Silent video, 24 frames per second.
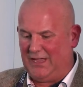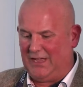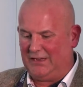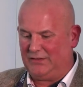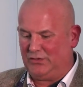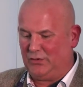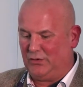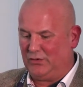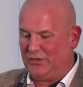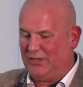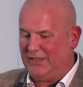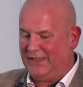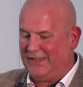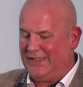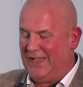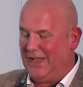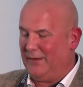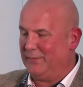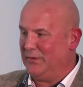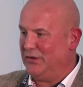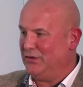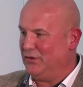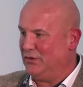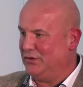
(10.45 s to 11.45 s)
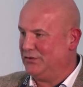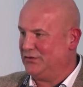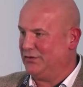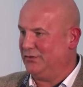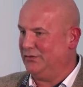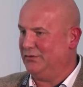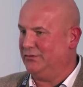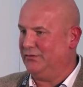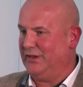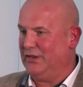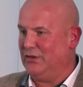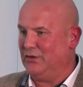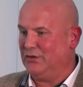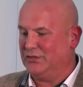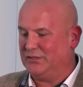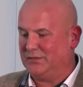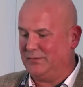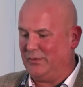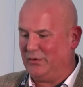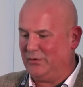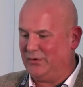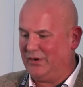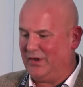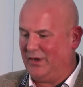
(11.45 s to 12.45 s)
and only carbon neutral
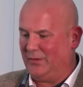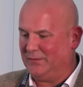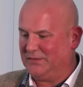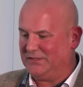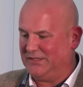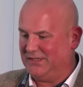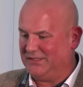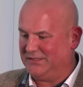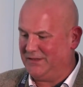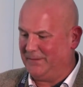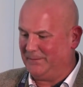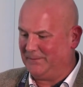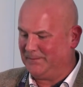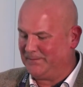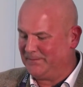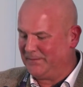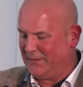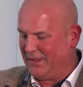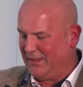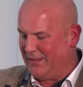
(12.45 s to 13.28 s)
reusable cup system.